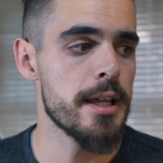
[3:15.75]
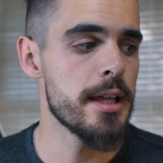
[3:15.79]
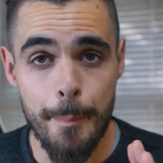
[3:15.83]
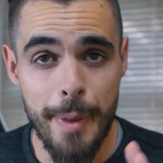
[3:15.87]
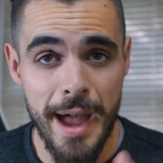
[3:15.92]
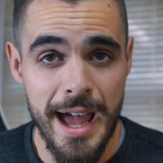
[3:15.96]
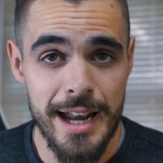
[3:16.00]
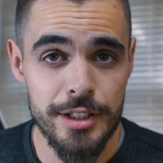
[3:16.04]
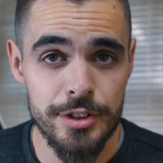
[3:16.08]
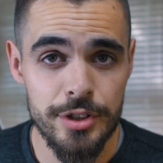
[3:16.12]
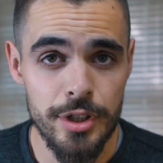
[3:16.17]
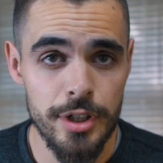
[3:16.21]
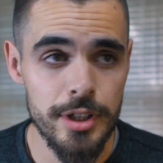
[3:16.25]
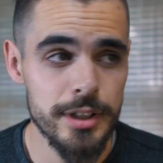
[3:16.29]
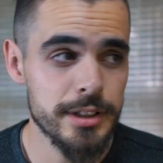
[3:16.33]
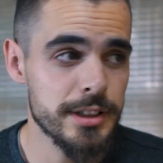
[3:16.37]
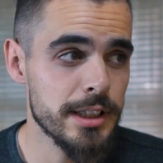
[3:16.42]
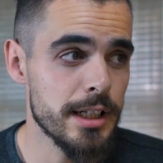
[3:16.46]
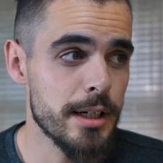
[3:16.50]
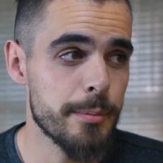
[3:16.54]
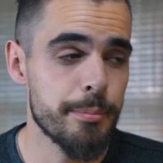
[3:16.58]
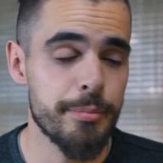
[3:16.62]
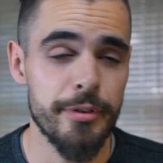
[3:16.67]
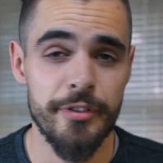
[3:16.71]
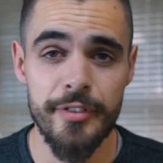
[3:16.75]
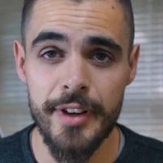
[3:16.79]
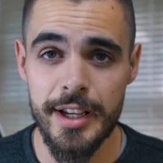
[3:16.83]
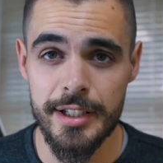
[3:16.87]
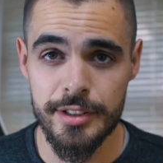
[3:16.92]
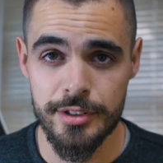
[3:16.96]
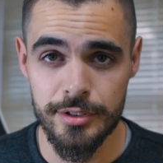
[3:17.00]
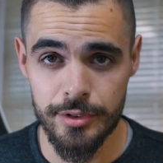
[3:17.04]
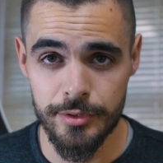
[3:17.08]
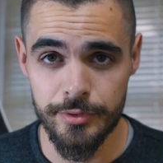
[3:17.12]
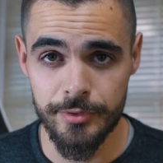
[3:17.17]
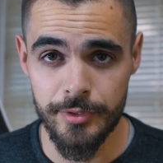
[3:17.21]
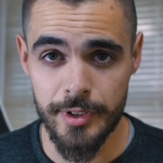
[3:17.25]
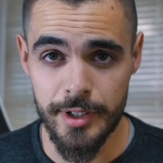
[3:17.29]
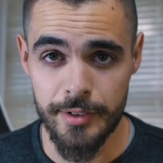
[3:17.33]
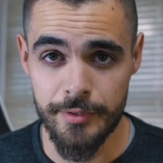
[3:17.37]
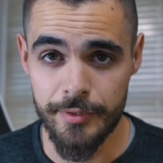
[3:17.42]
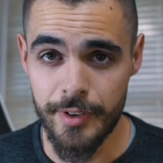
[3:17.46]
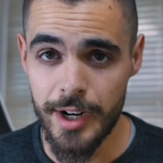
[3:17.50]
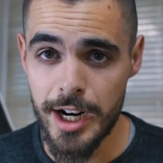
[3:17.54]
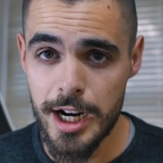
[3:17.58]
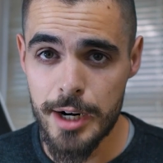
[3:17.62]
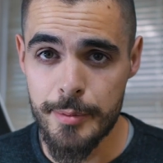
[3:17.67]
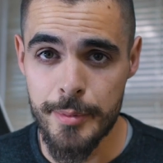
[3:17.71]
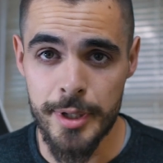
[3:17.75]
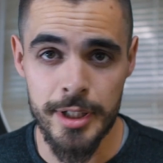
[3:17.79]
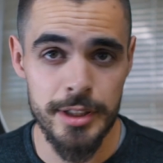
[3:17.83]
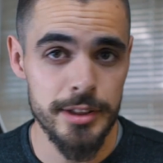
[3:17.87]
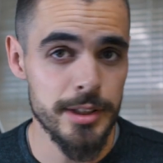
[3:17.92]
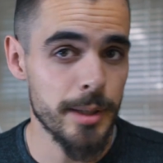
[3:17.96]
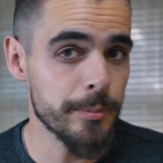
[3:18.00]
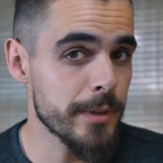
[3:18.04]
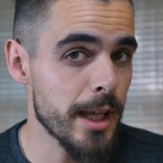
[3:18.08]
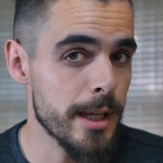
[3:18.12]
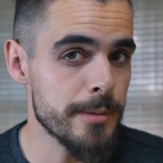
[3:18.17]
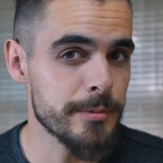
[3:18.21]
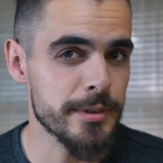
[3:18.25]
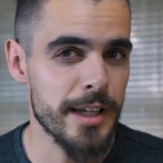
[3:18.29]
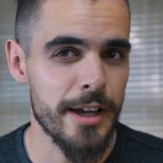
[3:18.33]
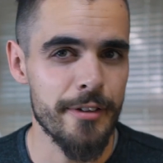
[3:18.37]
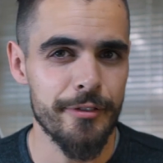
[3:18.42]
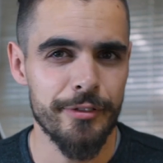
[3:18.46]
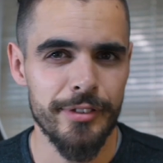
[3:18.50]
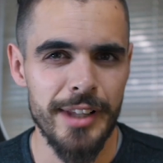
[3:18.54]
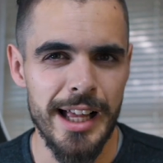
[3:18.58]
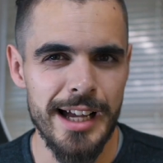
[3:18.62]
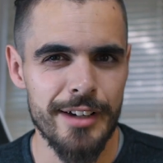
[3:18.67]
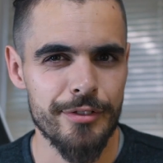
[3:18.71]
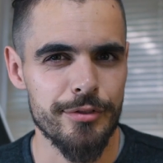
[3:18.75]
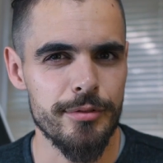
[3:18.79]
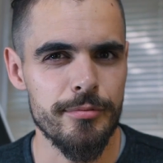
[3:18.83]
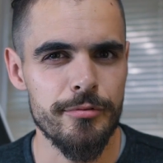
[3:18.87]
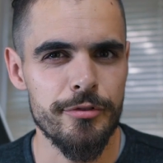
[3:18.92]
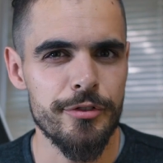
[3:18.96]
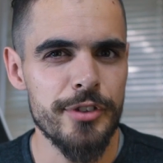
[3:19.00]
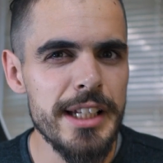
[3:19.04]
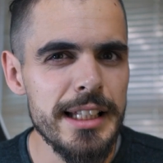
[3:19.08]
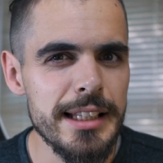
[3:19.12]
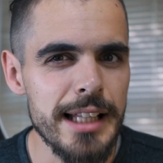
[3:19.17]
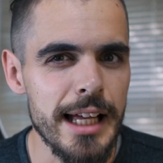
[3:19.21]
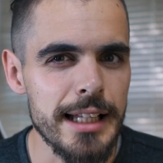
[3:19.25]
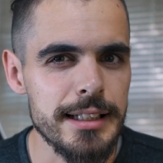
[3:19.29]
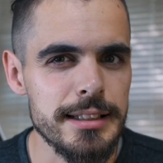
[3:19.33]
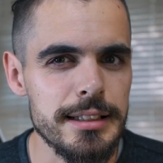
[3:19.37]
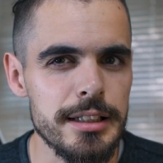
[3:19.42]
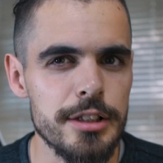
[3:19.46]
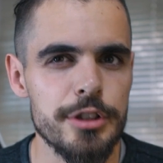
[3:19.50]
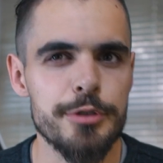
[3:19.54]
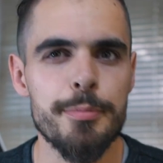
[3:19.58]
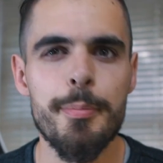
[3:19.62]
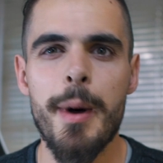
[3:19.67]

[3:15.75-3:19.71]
Panasonics in a professional environment sometimes get flack from freelancers,